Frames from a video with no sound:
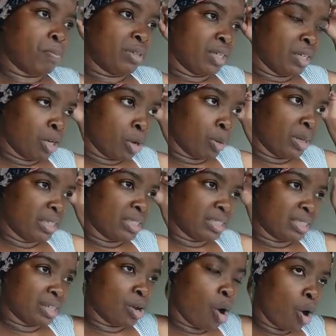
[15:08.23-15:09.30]

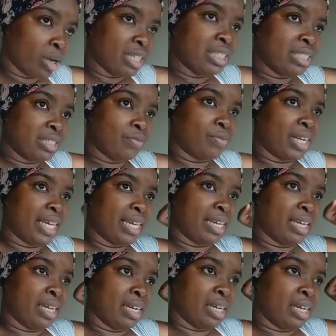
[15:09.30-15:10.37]
It's
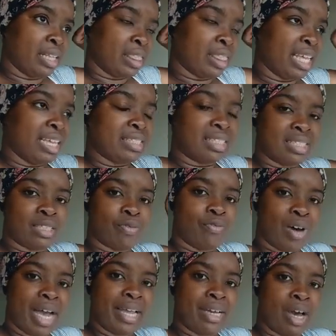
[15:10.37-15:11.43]
cognitively there's this
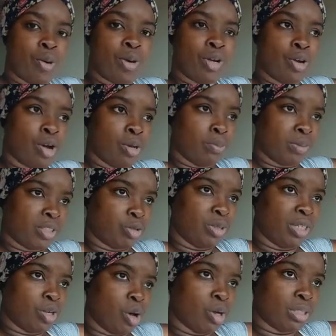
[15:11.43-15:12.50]
fight going on
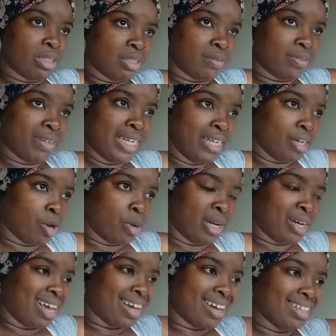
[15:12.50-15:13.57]
between cognitively
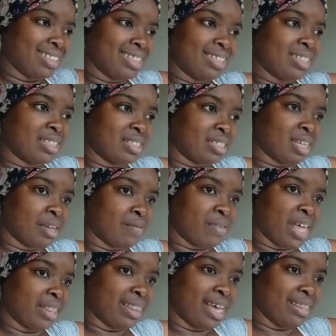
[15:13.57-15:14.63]
knowing like I didn't deserve
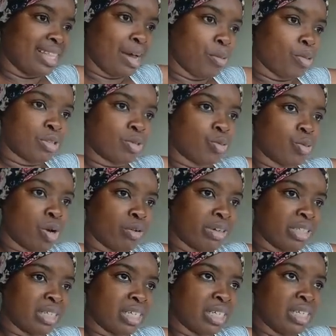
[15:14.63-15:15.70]
that, that wasn't
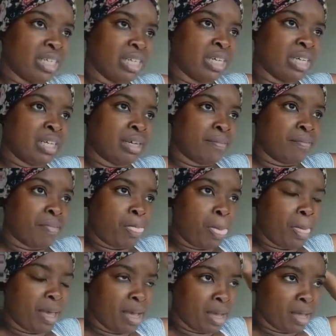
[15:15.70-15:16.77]
warranted.
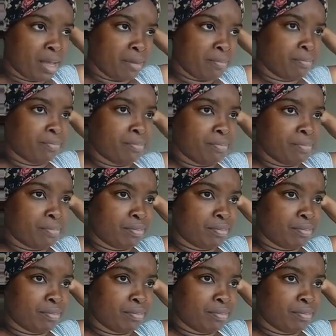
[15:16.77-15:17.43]
And